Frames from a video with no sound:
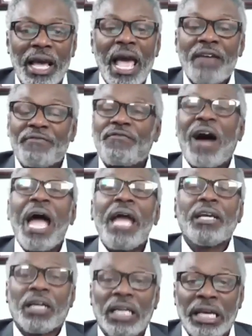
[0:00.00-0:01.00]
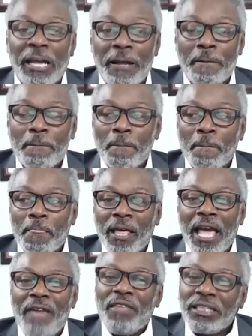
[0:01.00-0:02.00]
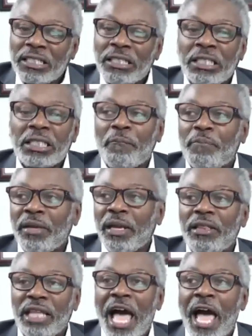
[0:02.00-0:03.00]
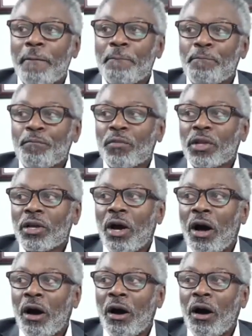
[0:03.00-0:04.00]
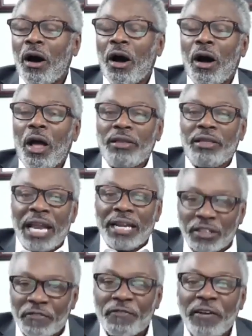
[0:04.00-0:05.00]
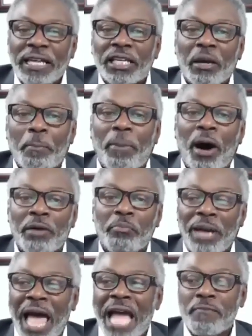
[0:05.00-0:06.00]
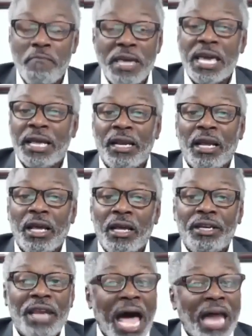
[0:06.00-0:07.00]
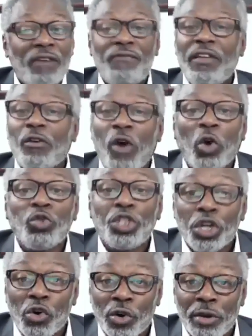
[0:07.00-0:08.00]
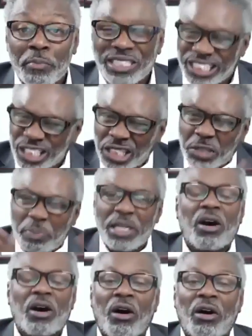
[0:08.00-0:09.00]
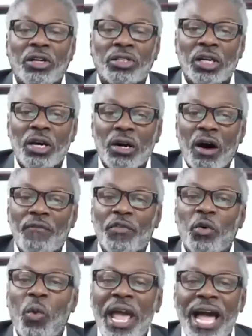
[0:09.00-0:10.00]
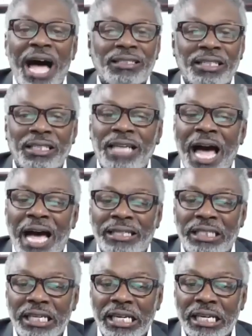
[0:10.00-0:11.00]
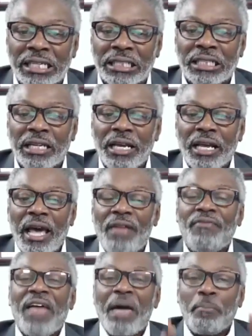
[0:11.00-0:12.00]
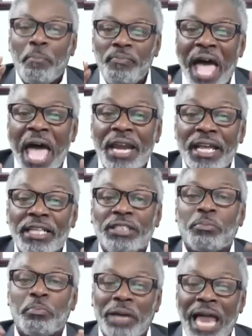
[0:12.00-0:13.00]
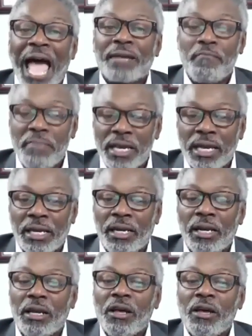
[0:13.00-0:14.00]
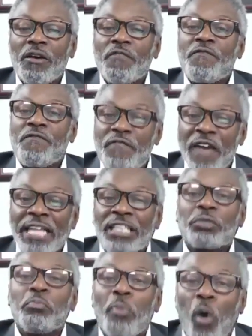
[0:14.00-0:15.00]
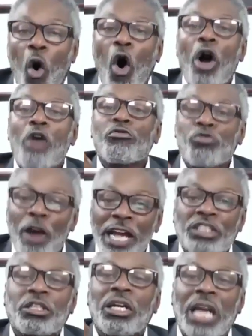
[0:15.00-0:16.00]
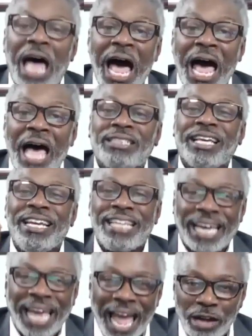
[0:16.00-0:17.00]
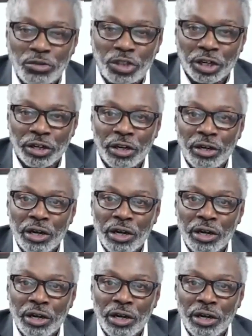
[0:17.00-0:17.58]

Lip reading: And finally, and this is something that is afflicted upon Black men, not of their own doing, but just because of the way our society is. And that is Black men face more racialized encounter.